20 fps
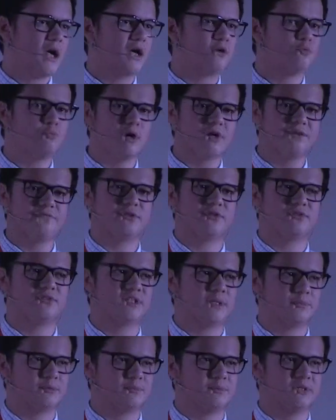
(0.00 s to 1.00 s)
And one of those
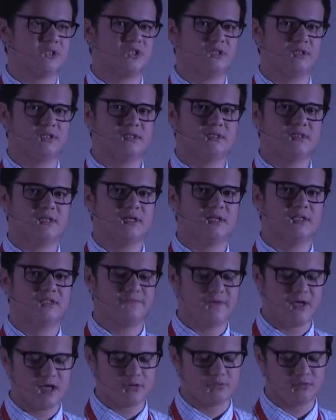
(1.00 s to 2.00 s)
subspecies is
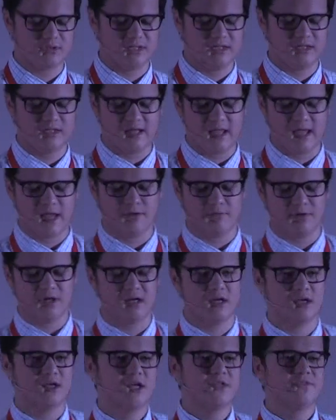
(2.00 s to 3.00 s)
found in an
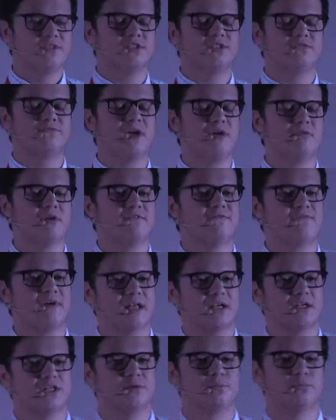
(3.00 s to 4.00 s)
area that's very
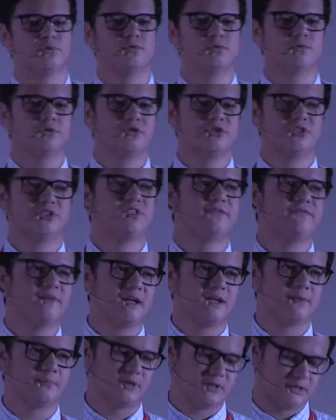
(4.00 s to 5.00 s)
valuable to
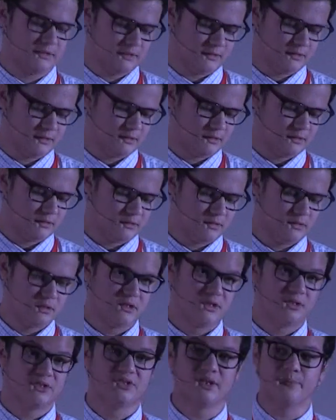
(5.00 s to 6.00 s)
development.
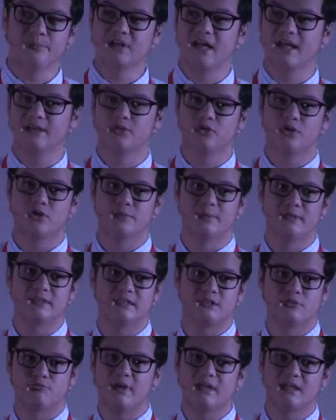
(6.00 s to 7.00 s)
Some
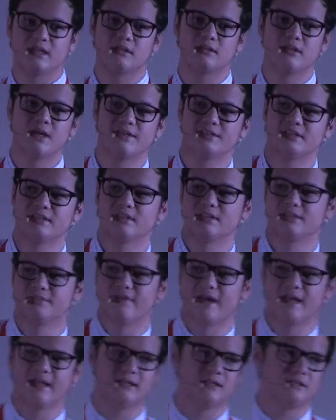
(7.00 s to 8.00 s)
taxonomists recognize it as
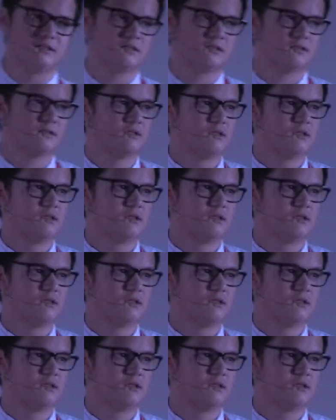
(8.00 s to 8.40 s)
valid,